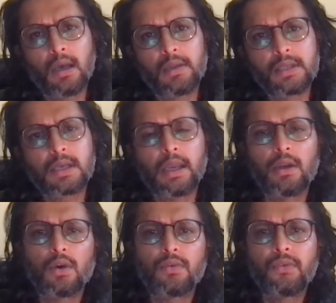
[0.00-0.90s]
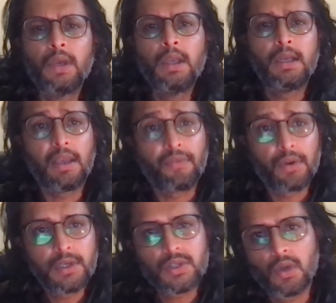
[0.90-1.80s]
This kind of
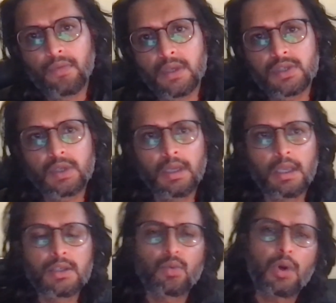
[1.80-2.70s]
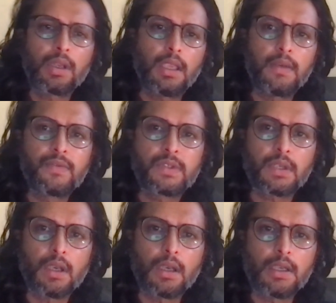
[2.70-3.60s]
definition of history is what gives
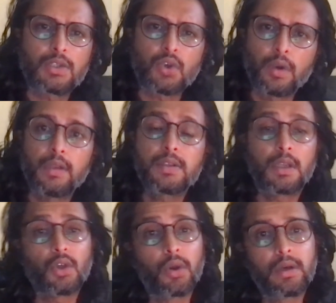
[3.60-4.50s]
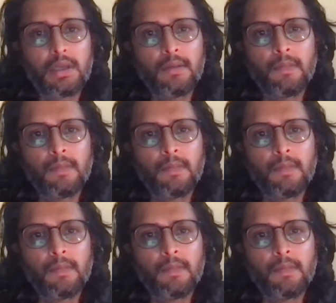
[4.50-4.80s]
historians authority.